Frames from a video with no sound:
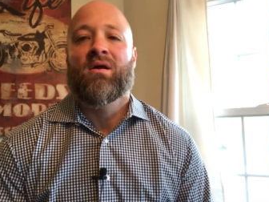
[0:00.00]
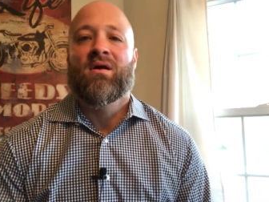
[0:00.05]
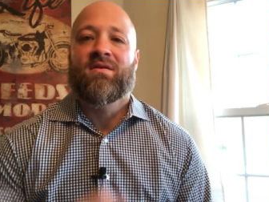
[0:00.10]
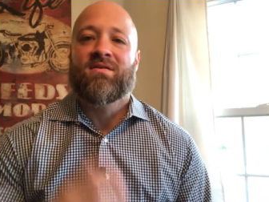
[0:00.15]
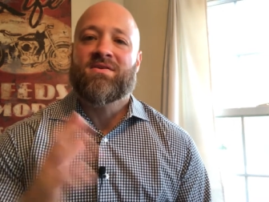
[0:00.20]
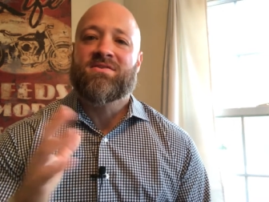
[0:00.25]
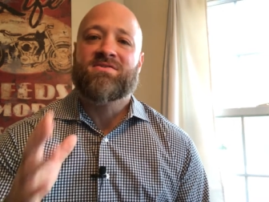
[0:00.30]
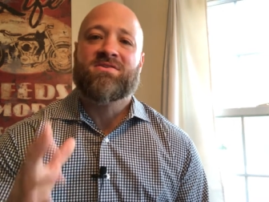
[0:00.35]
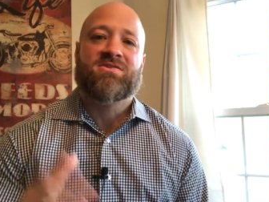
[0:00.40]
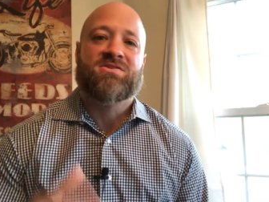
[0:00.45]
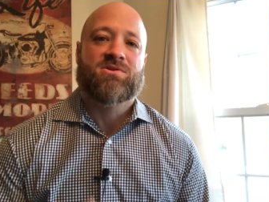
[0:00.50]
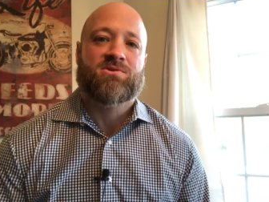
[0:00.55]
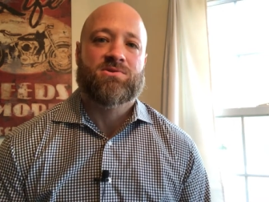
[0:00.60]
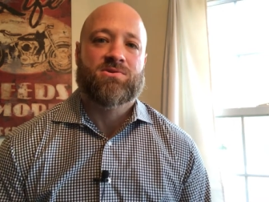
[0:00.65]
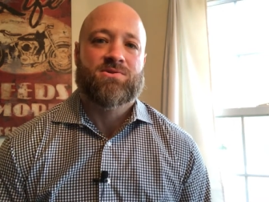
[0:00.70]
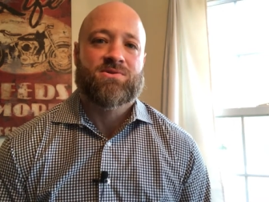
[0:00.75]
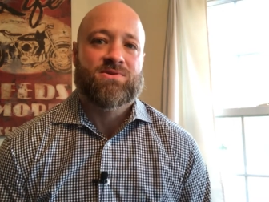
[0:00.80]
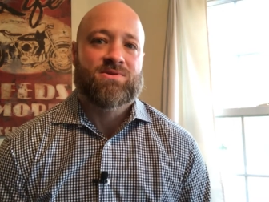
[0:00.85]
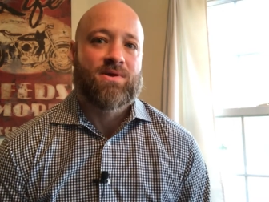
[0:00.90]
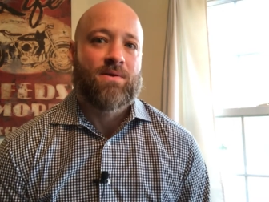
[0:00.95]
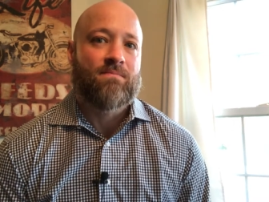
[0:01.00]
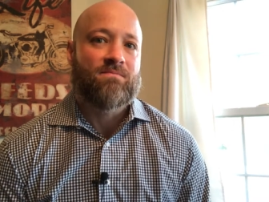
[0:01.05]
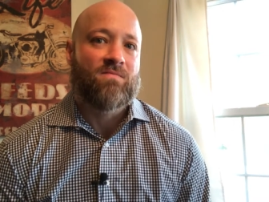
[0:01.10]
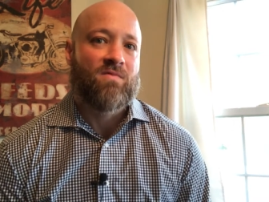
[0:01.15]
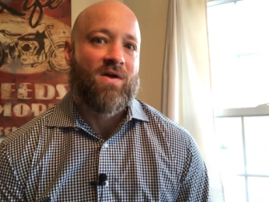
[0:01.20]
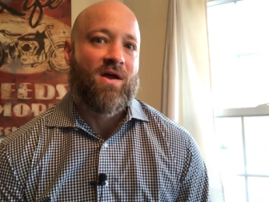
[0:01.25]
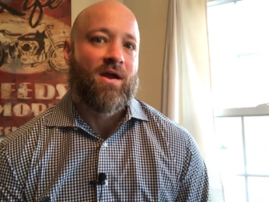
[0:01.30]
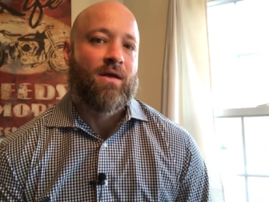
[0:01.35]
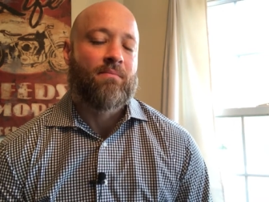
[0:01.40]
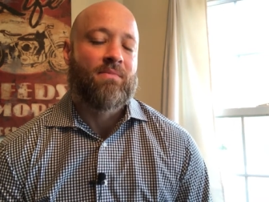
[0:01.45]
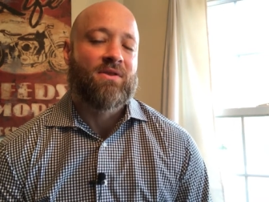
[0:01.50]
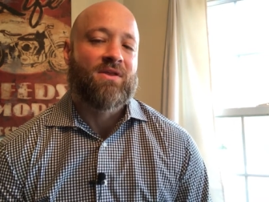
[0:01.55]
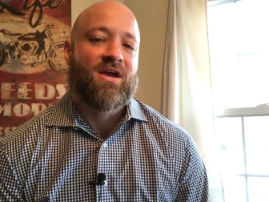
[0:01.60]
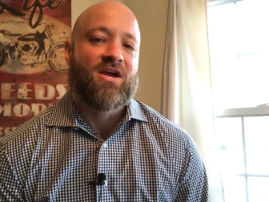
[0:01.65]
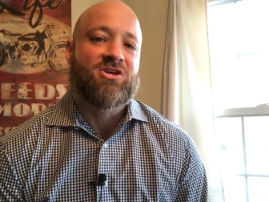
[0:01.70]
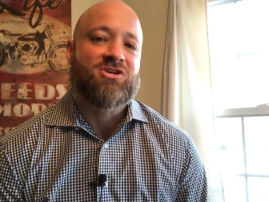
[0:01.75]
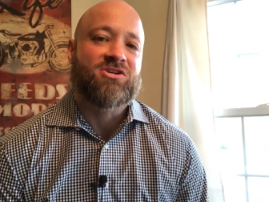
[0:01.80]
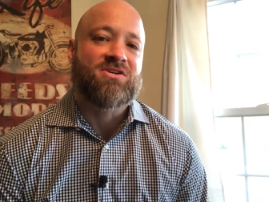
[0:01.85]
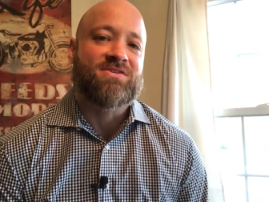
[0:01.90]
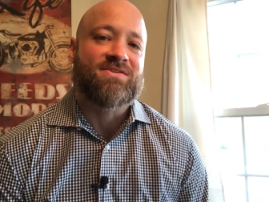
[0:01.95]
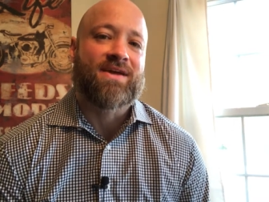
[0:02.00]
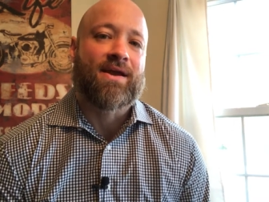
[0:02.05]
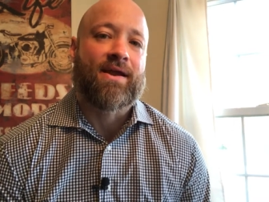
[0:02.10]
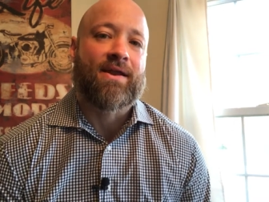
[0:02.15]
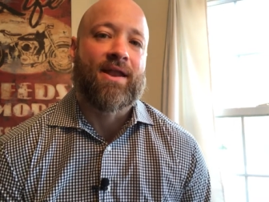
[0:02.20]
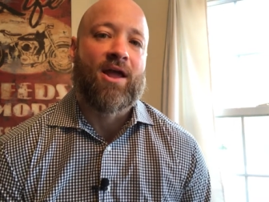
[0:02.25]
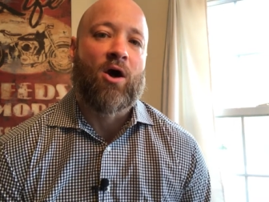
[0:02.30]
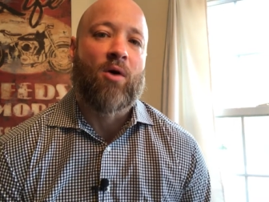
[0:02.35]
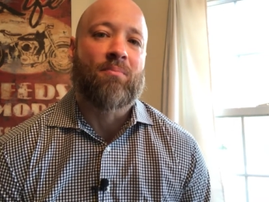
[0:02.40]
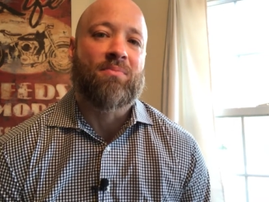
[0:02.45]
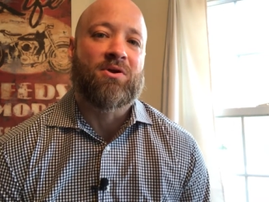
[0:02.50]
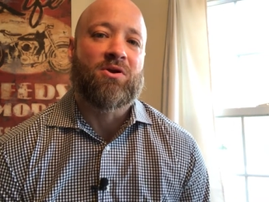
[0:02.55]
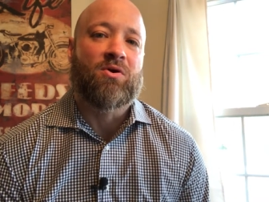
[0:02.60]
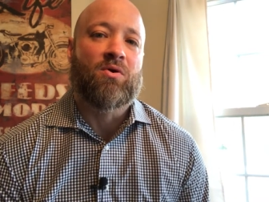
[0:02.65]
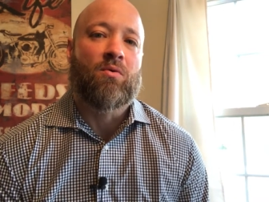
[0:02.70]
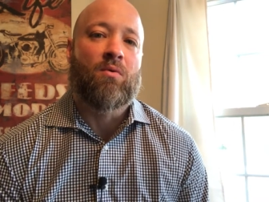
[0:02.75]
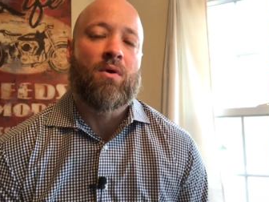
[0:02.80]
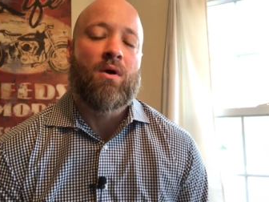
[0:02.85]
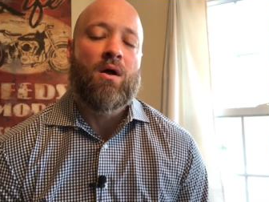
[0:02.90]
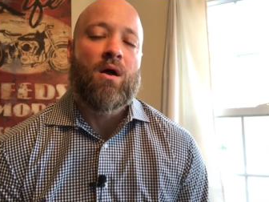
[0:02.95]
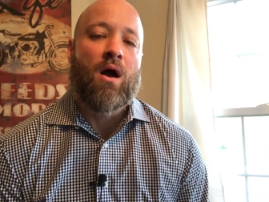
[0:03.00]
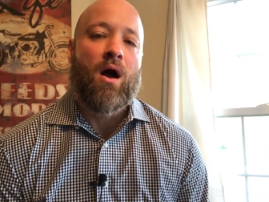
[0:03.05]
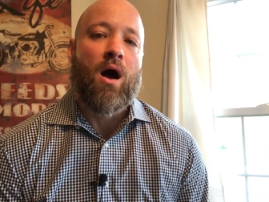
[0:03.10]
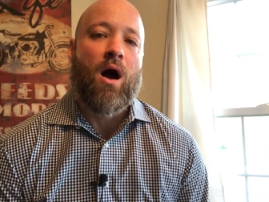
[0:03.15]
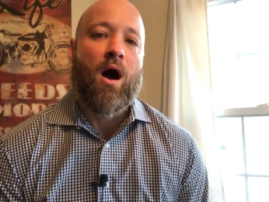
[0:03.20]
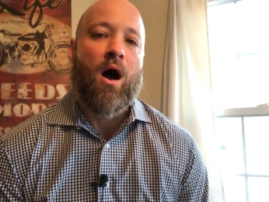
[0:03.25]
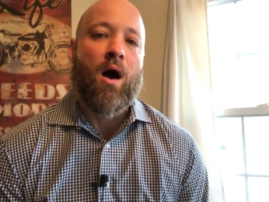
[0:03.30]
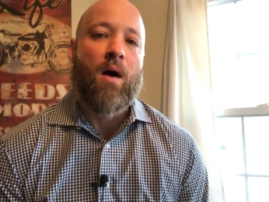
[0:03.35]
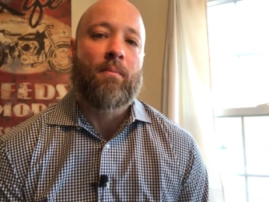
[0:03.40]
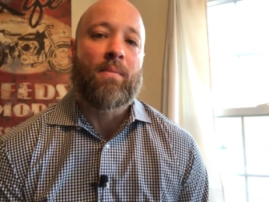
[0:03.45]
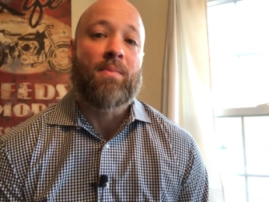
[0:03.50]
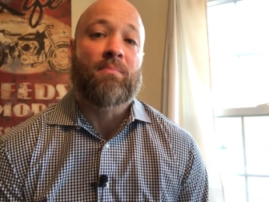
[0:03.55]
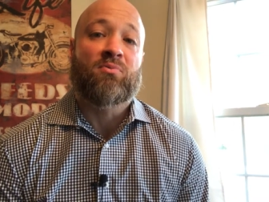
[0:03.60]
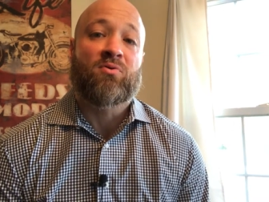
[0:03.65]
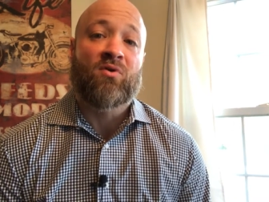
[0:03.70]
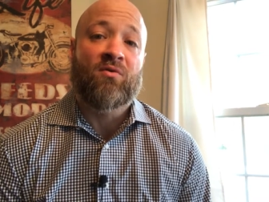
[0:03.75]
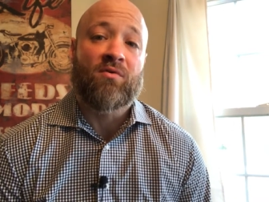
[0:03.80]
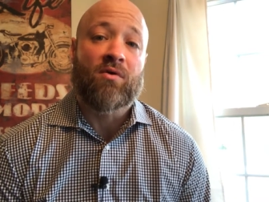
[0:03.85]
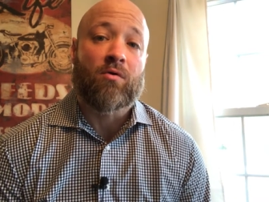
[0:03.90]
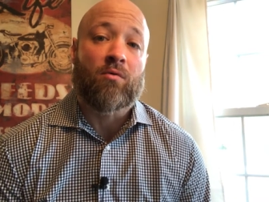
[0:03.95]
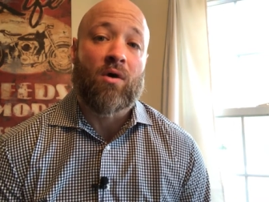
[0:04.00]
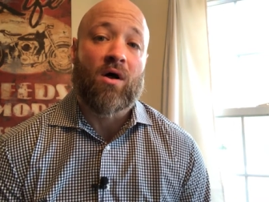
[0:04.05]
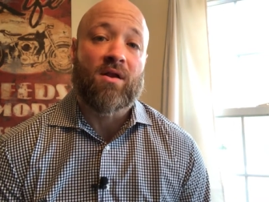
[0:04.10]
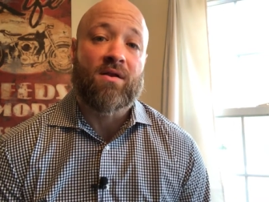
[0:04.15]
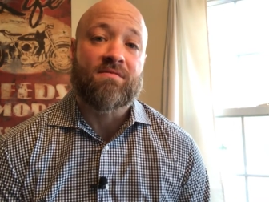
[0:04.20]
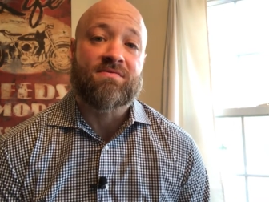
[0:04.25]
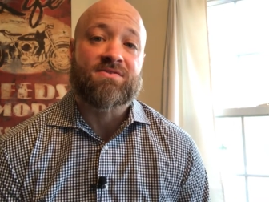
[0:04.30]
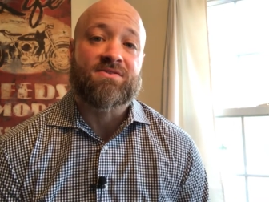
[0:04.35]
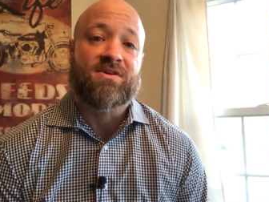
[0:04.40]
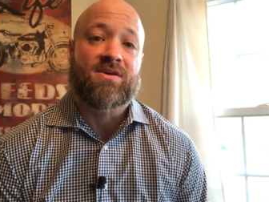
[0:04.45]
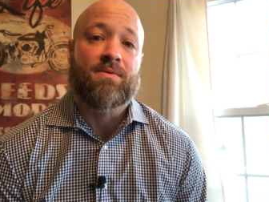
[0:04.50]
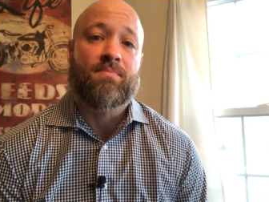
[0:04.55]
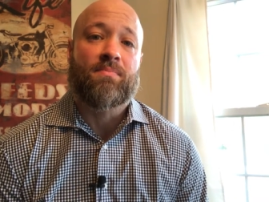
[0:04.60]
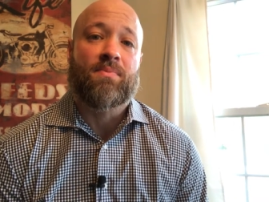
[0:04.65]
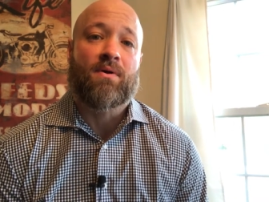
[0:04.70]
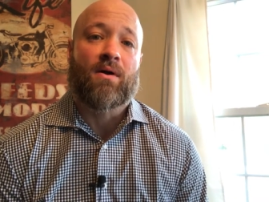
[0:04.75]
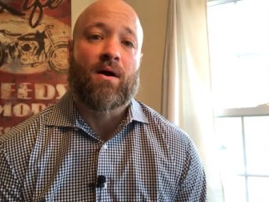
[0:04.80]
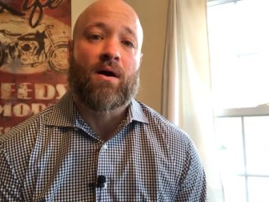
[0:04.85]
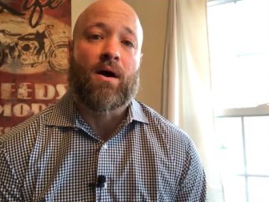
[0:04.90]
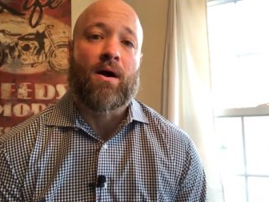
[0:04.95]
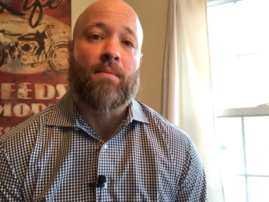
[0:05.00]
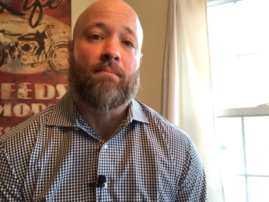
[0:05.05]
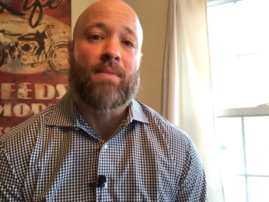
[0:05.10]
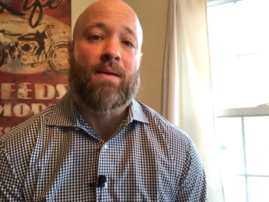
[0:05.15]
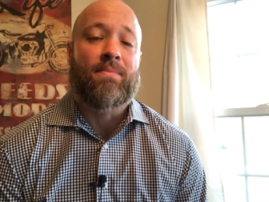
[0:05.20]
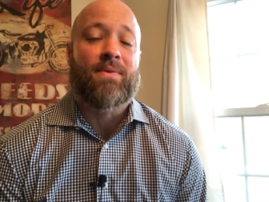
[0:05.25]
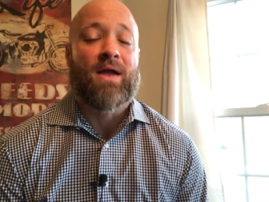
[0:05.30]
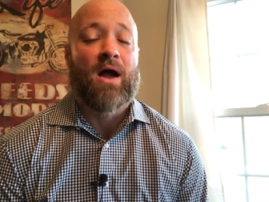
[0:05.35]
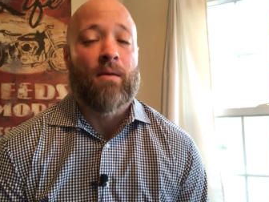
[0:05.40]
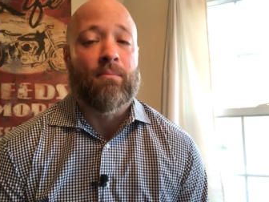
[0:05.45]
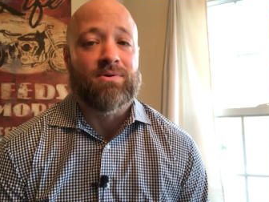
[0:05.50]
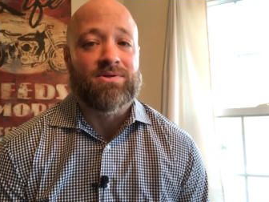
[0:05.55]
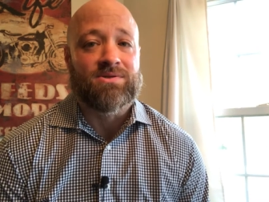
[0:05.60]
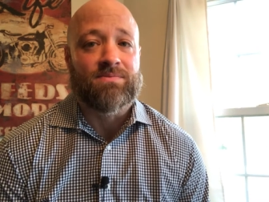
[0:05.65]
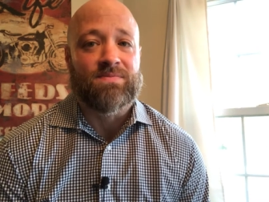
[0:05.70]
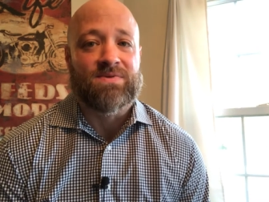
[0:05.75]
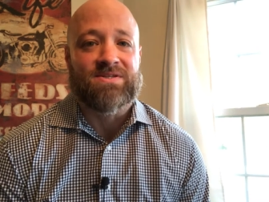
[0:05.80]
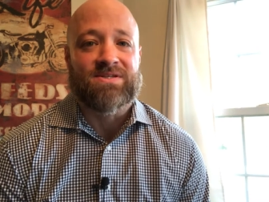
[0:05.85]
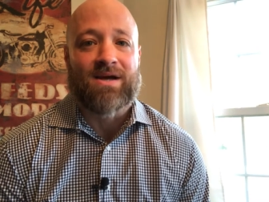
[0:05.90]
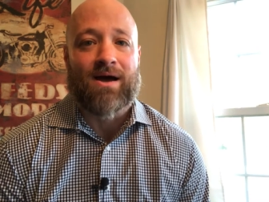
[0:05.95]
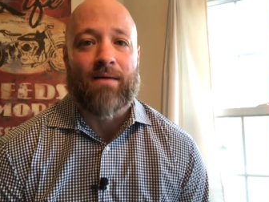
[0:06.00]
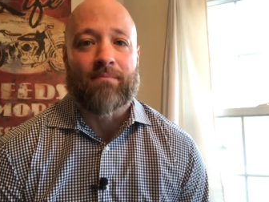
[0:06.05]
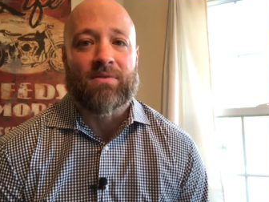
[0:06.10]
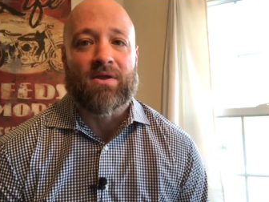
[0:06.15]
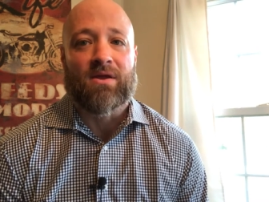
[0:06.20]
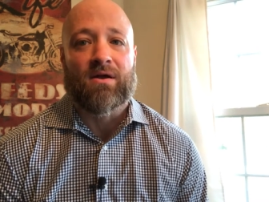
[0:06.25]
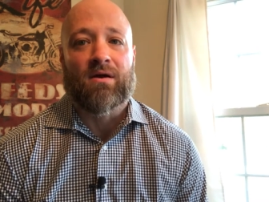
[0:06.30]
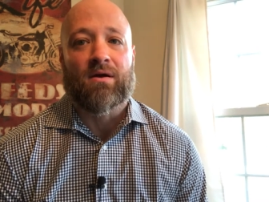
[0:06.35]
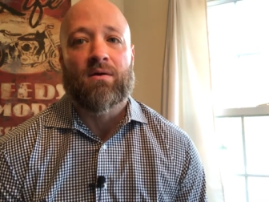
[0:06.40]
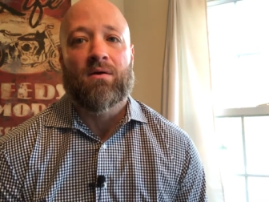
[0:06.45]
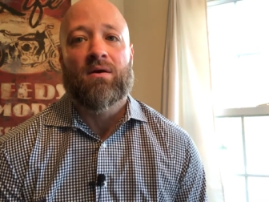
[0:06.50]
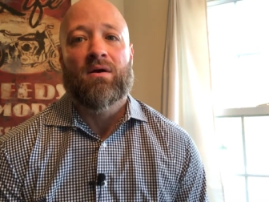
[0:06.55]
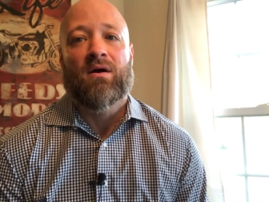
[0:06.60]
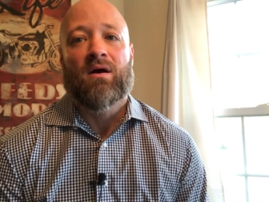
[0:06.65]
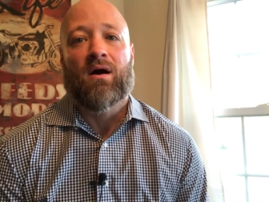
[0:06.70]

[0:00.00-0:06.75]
These are some recommendations that can help you um, improve your quality of sleep, um, maybe help with some insomnia.